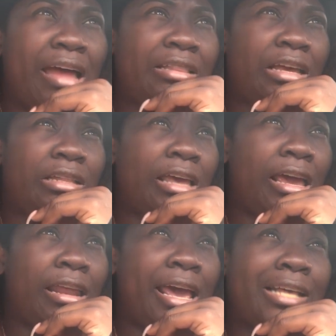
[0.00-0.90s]
I think
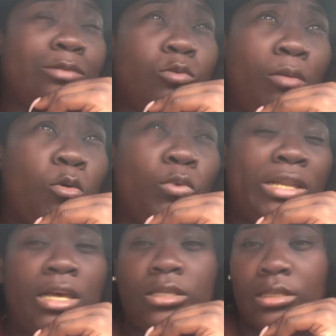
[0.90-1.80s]
that as women,
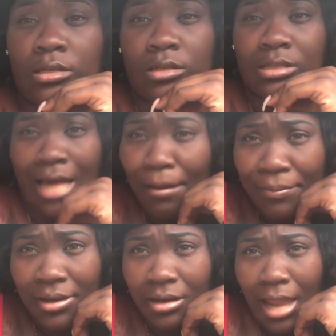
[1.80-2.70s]
we need to
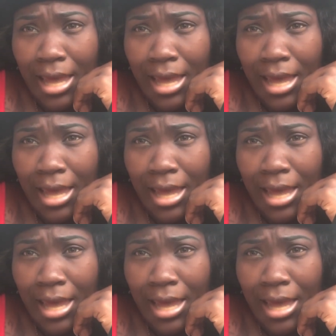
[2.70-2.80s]
stop it.